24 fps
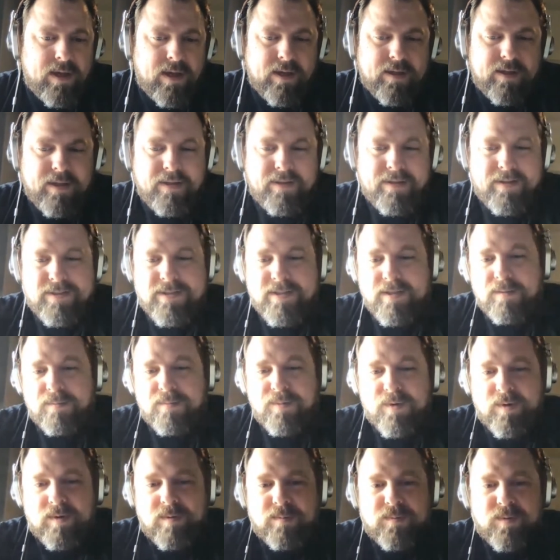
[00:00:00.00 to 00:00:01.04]
I think that's an
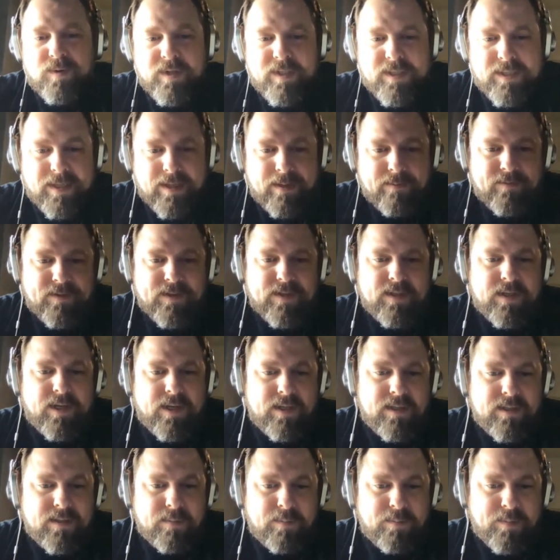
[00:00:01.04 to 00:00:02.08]
important point to
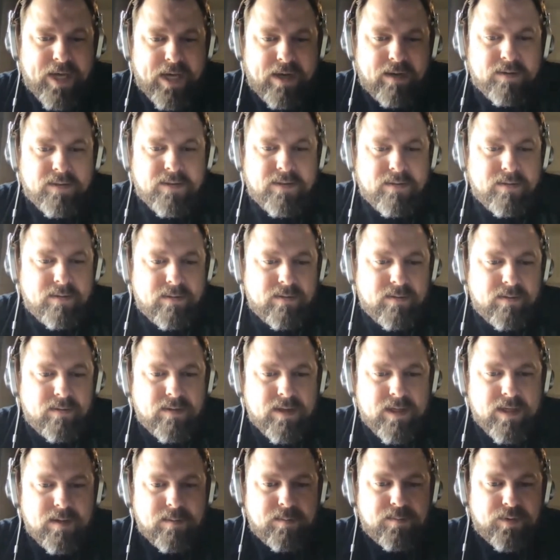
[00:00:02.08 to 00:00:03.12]
emphasize about
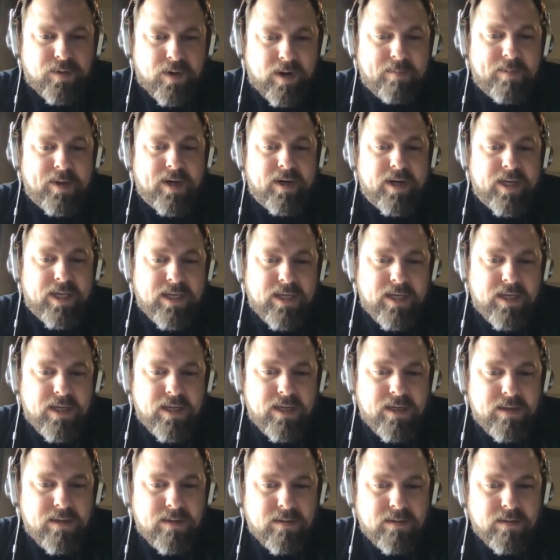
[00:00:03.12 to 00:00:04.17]
the primary
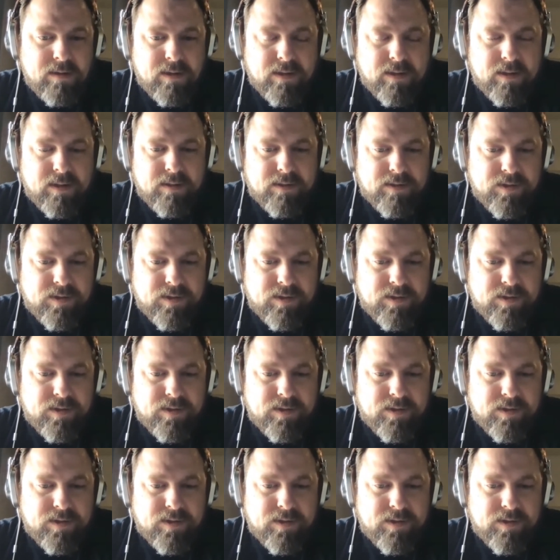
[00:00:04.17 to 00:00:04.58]
key uh,